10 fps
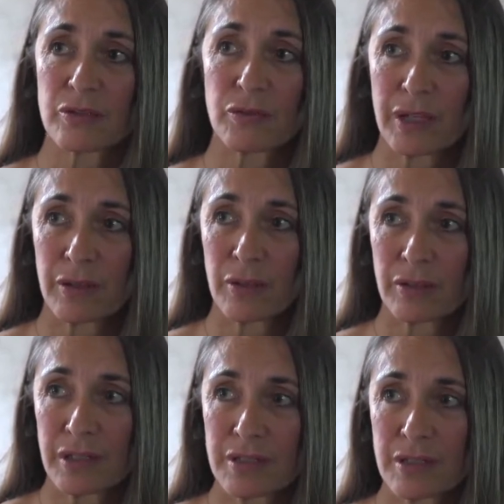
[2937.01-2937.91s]
just right
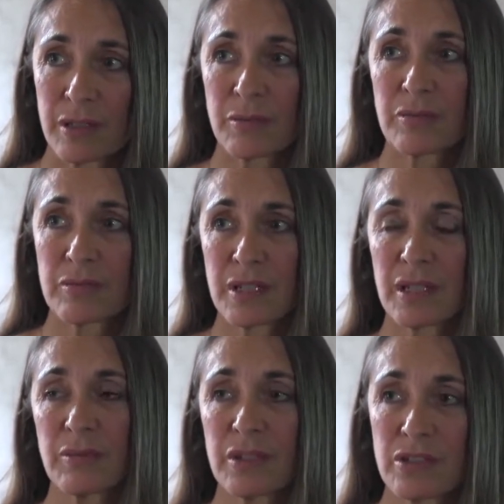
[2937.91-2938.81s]
around that same time